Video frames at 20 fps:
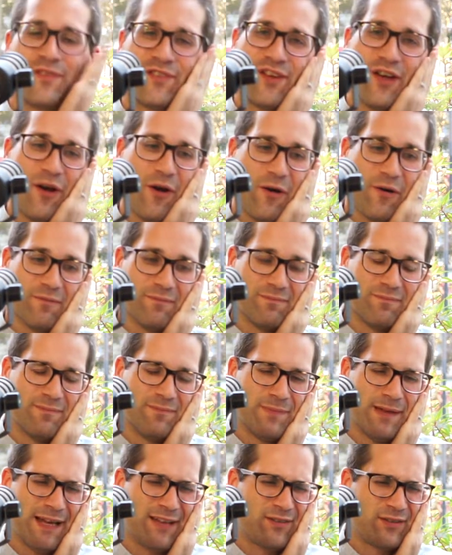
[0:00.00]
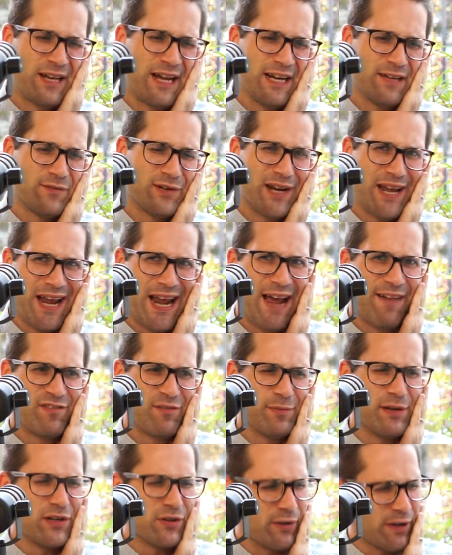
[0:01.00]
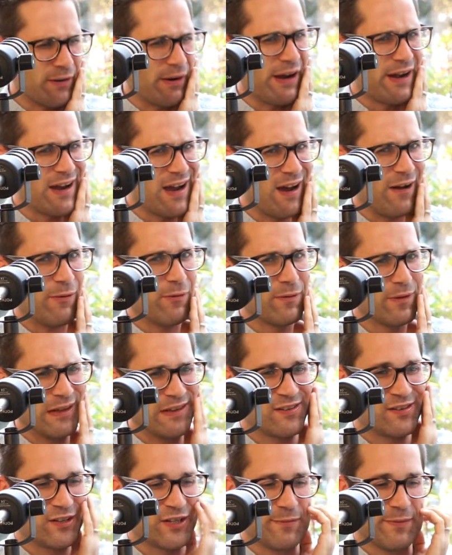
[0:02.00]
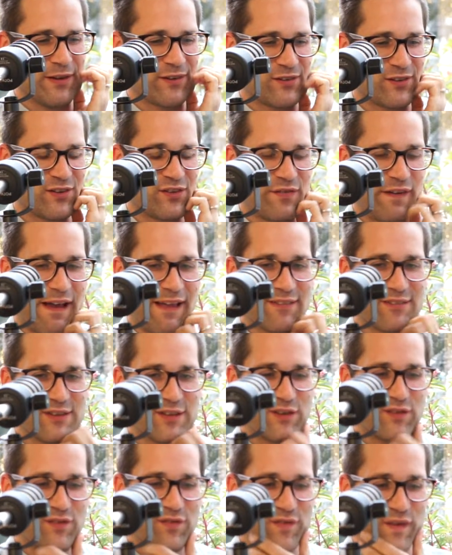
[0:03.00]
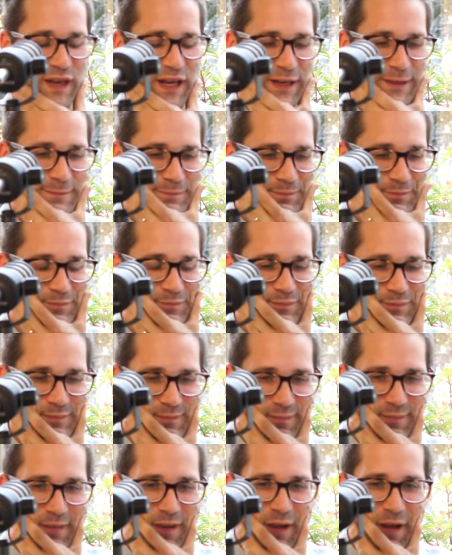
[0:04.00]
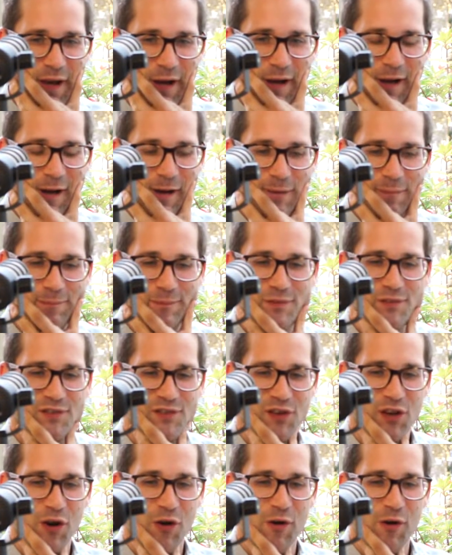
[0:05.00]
So that's kind of what I have to be doing right now until the business finds its feet. Learning